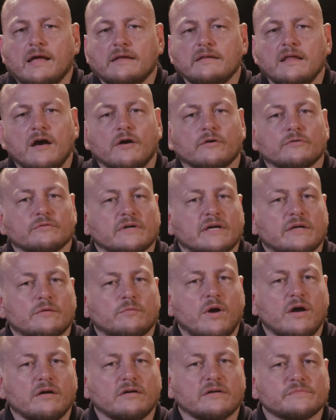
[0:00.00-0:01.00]
Hello, and
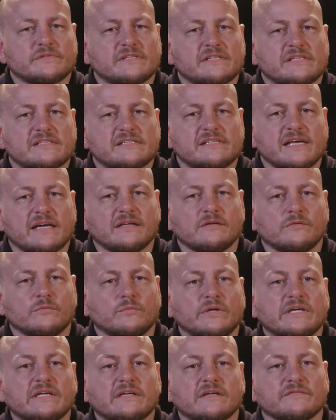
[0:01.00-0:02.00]
welcome to the second
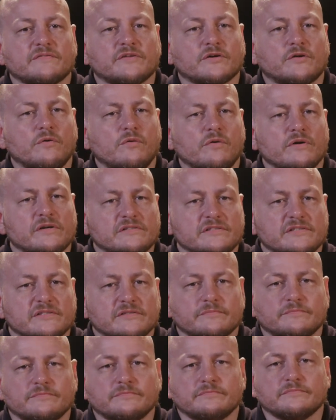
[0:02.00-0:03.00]
week of the course.
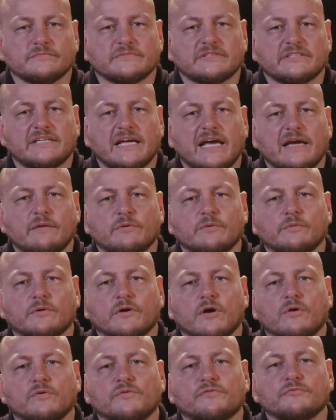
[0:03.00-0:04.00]
Today we will
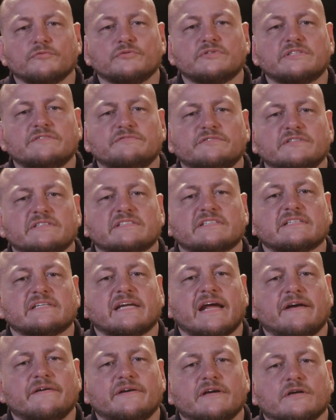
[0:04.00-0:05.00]
go through different
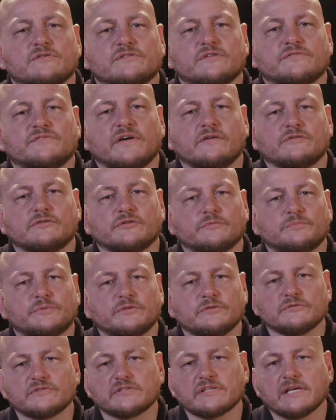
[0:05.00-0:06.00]
scenarios of elder
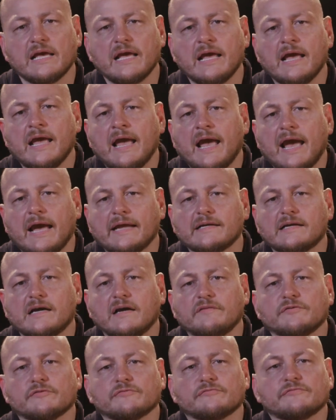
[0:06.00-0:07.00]
abuse and
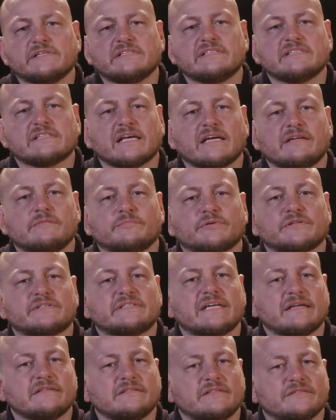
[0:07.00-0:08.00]
cover risk and
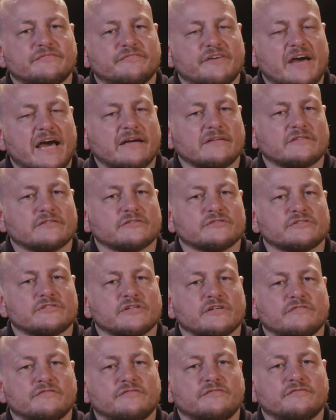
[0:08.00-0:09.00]
protective factors
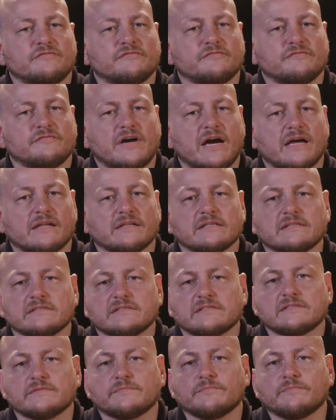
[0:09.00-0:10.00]
of
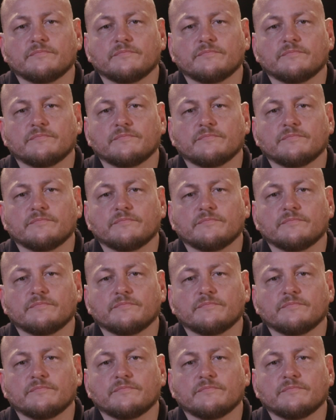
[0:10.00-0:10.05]
violence.